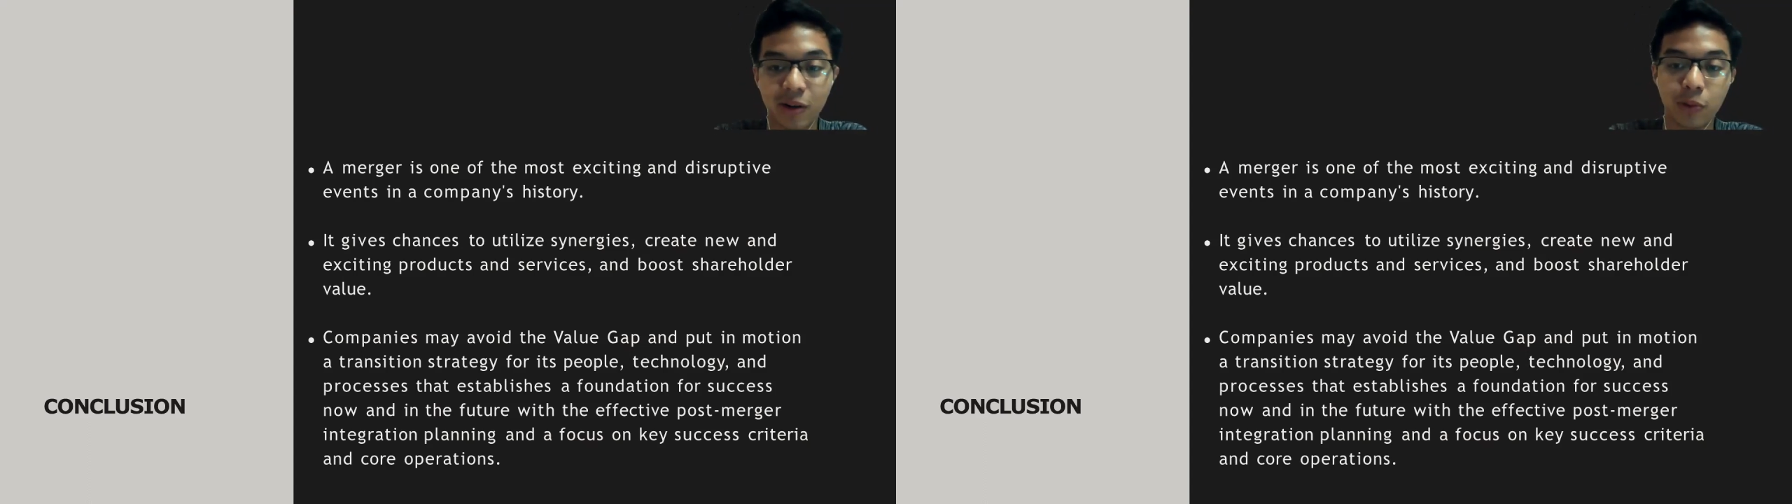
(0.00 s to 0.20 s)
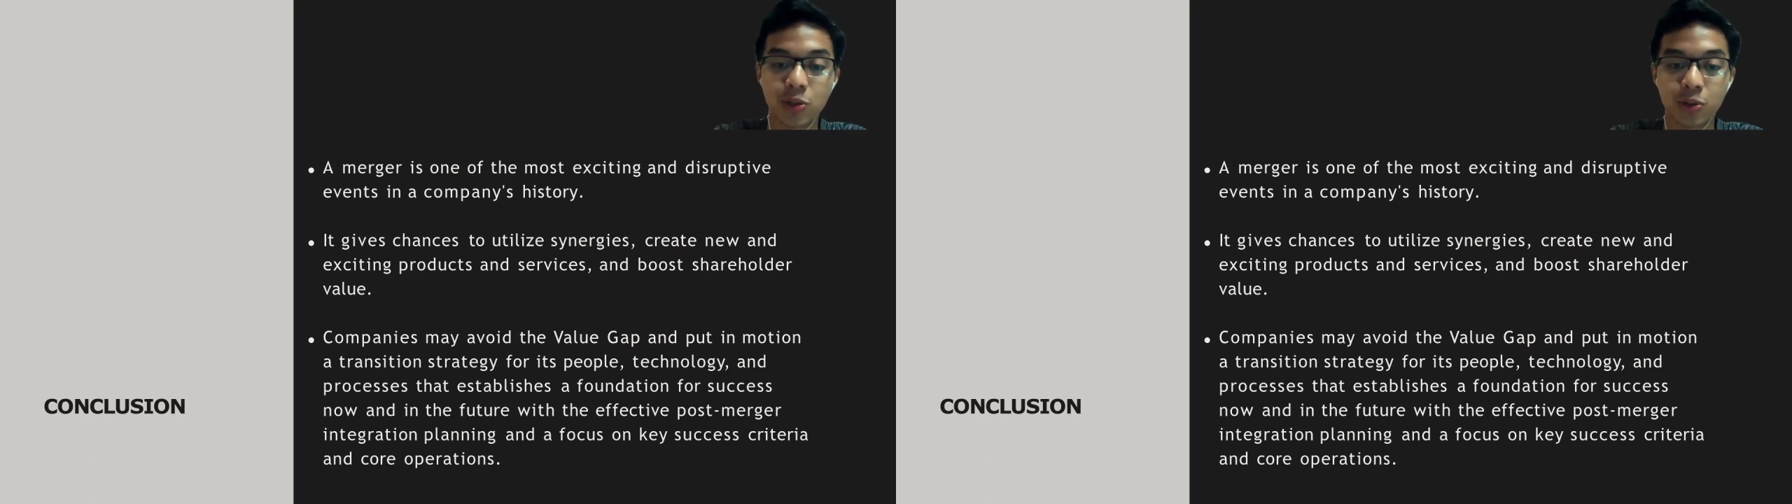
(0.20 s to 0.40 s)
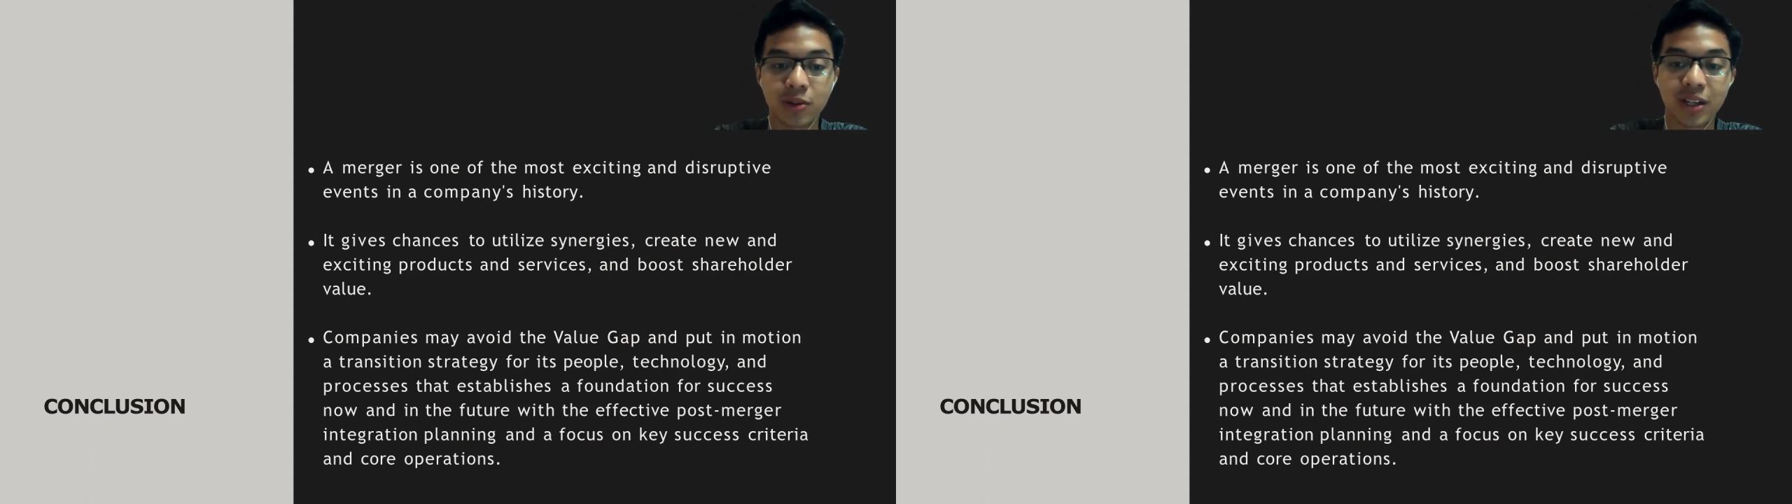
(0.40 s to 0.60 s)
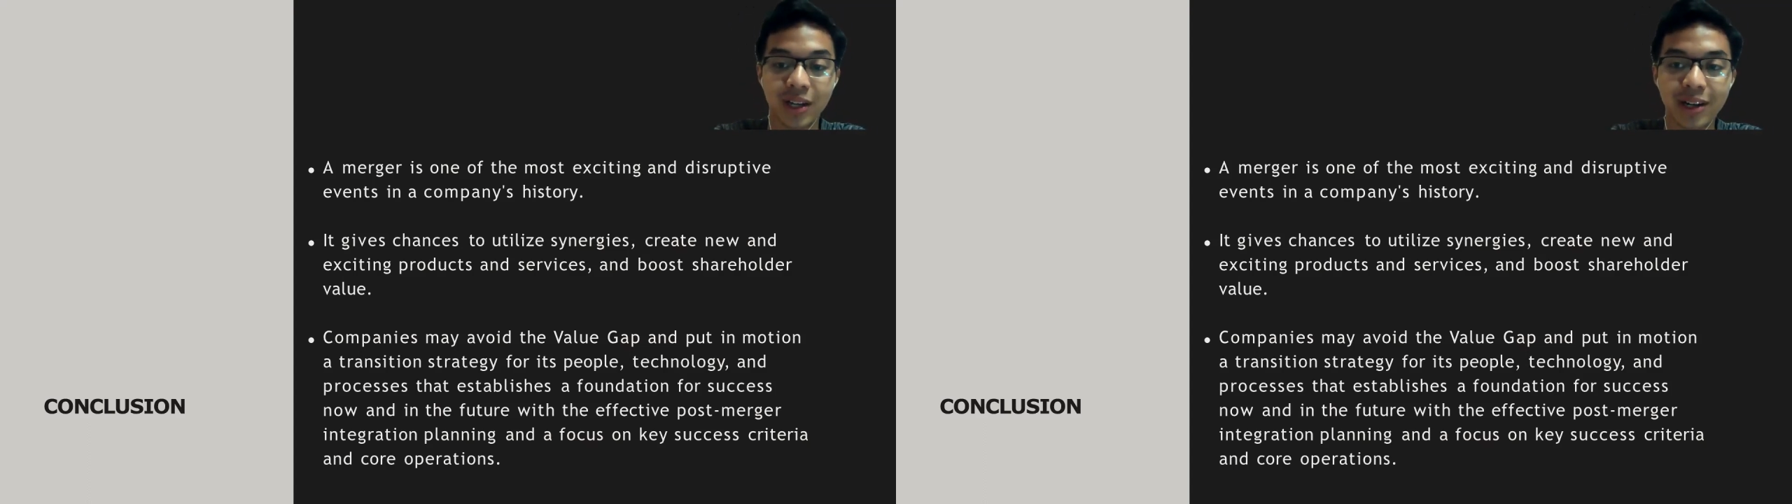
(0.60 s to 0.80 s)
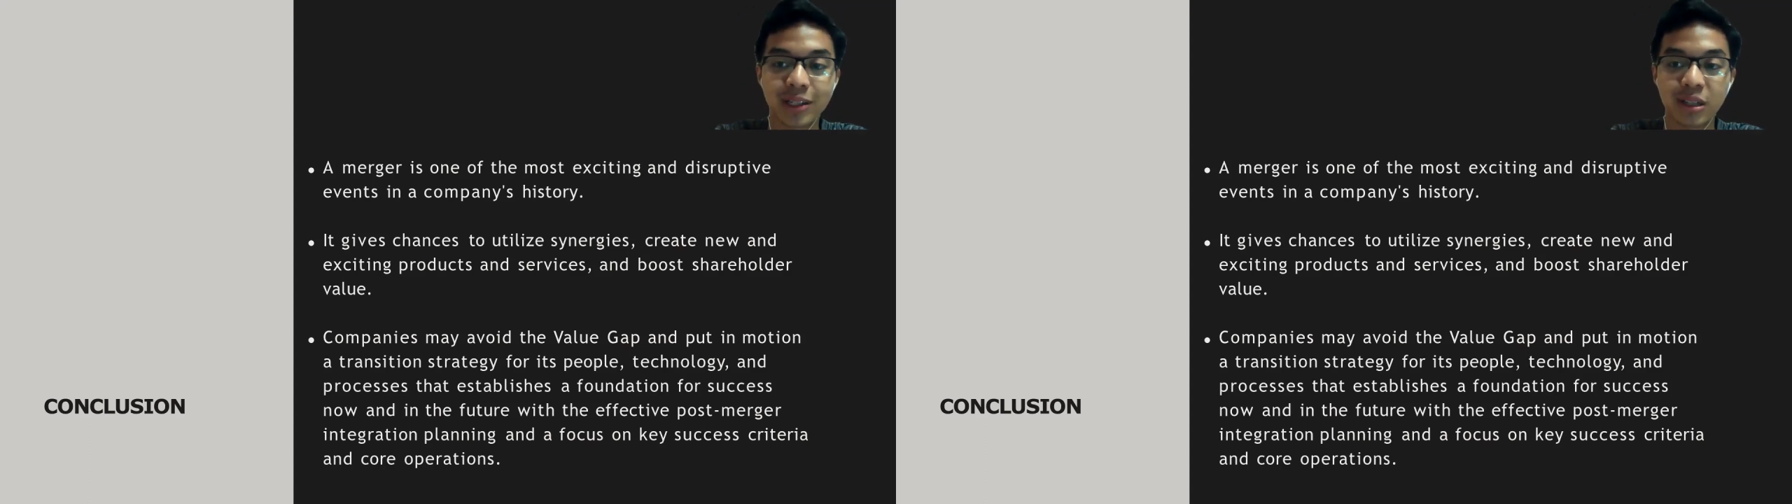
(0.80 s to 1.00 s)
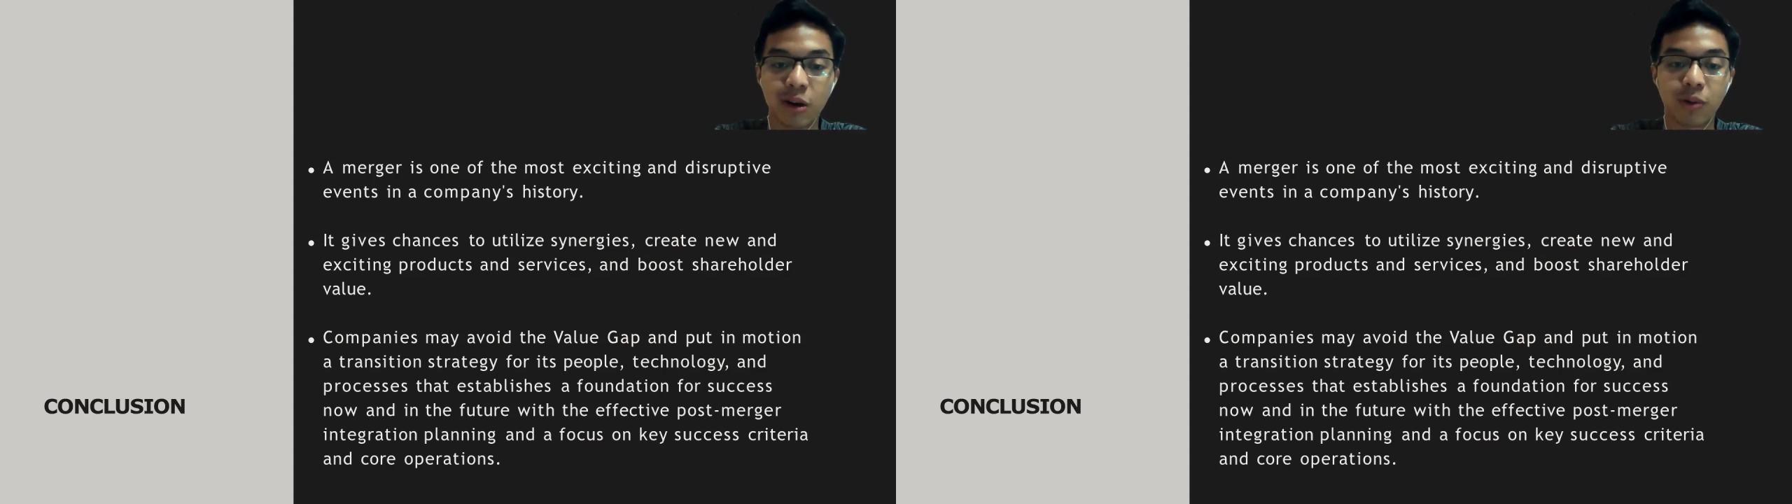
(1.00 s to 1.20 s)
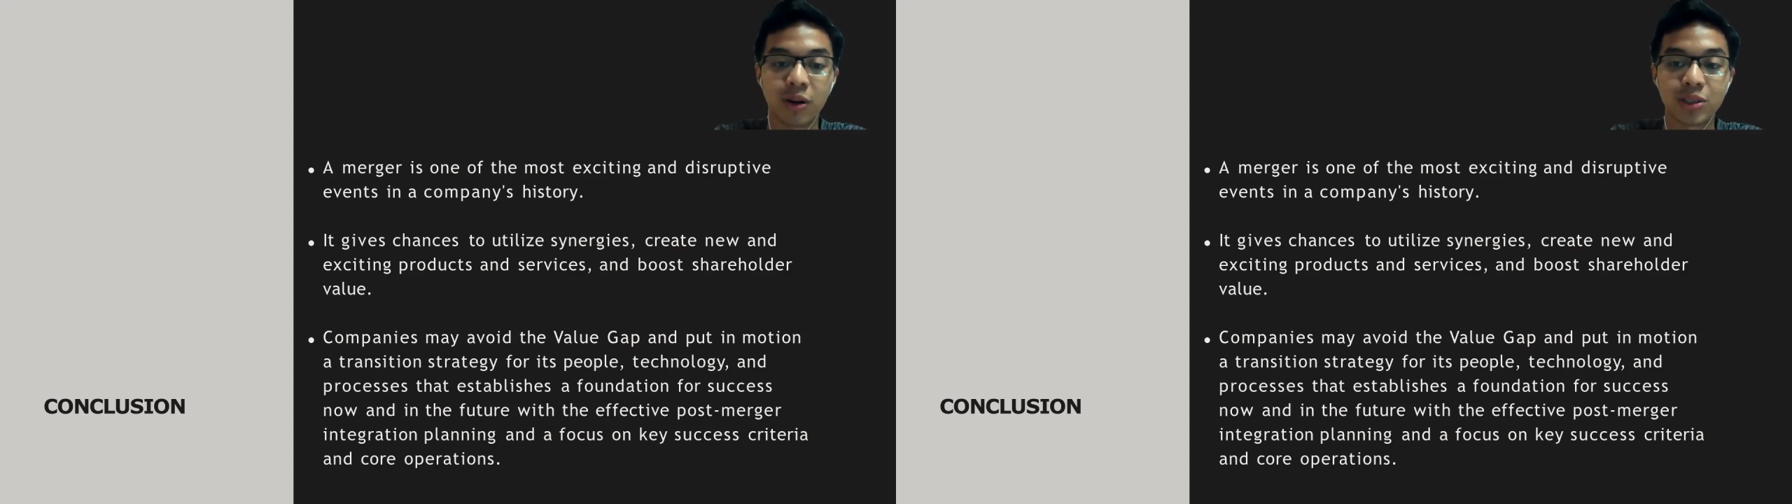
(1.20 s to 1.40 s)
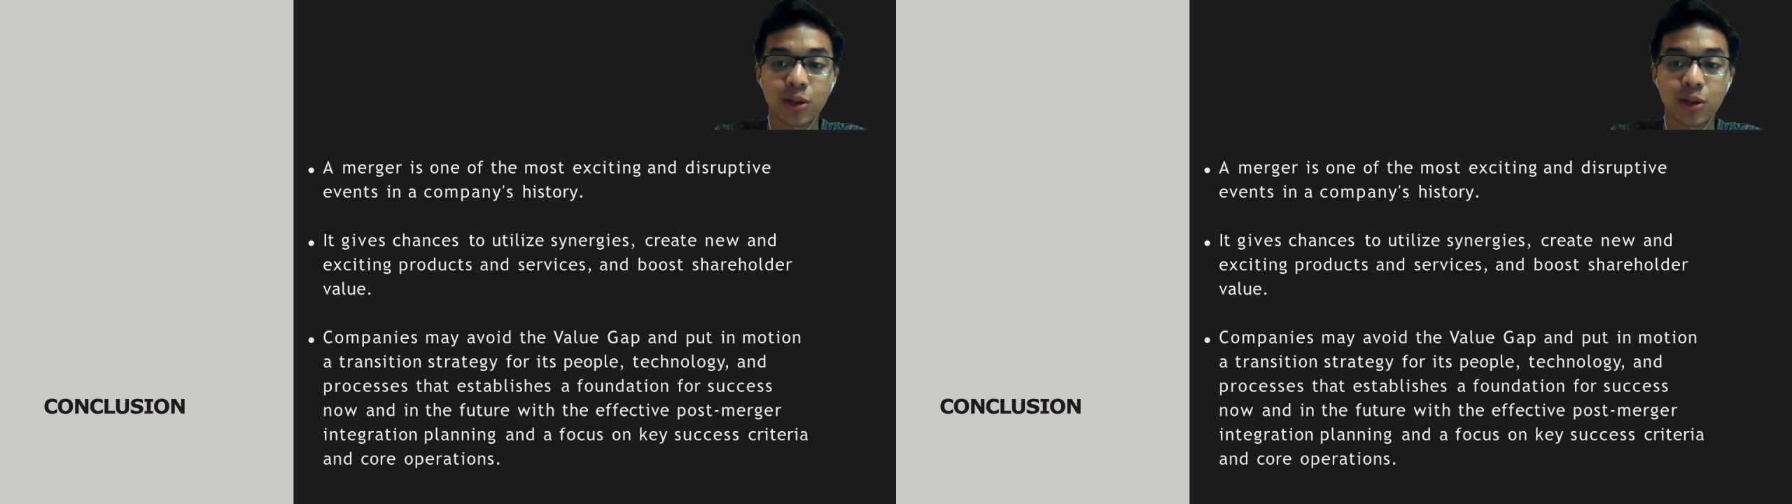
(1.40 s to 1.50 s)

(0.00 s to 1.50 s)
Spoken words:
we should increase our